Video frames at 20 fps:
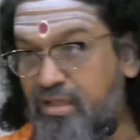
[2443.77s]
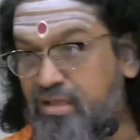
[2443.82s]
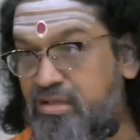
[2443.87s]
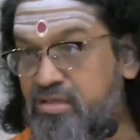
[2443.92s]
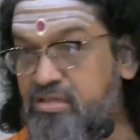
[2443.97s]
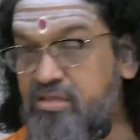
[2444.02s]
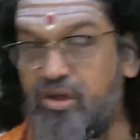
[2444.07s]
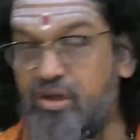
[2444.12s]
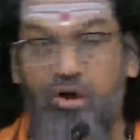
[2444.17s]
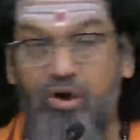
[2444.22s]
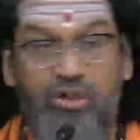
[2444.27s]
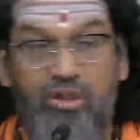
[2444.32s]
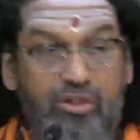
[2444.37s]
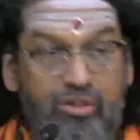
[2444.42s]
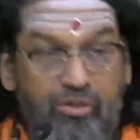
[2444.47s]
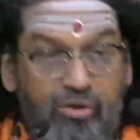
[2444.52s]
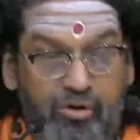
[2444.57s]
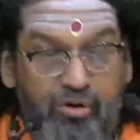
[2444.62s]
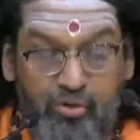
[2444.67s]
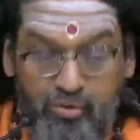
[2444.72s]

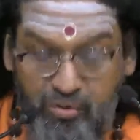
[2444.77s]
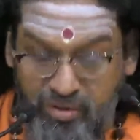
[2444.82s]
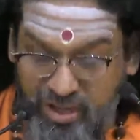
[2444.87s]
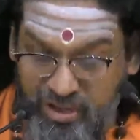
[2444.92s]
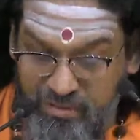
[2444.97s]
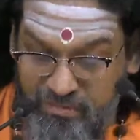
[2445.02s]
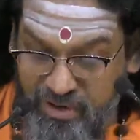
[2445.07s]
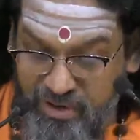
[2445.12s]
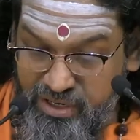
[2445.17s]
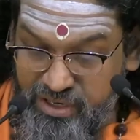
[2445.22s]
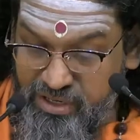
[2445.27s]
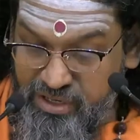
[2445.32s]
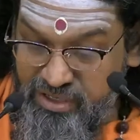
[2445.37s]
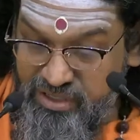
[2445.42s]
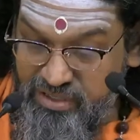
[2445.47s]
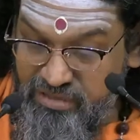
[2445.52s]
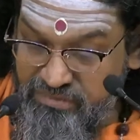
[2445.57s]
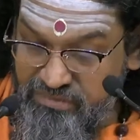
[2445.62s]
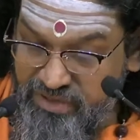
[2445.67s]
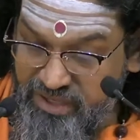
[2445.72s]
Although you have heard
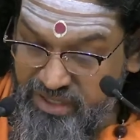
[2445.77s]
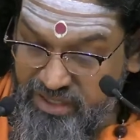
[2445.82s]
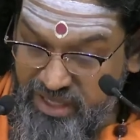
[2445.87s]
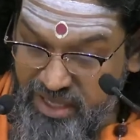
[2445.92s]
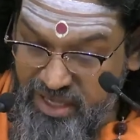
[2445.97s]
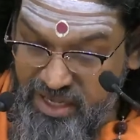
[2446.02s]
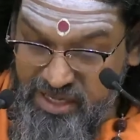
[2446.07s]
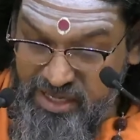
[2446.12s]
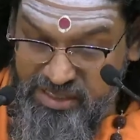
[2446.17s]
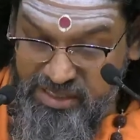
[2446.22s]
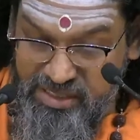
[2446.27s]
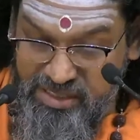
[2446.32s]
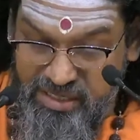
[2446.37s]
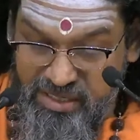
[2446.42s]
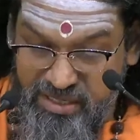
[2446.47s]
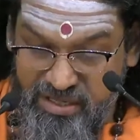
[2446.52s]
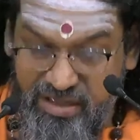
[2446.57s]
the Vedas,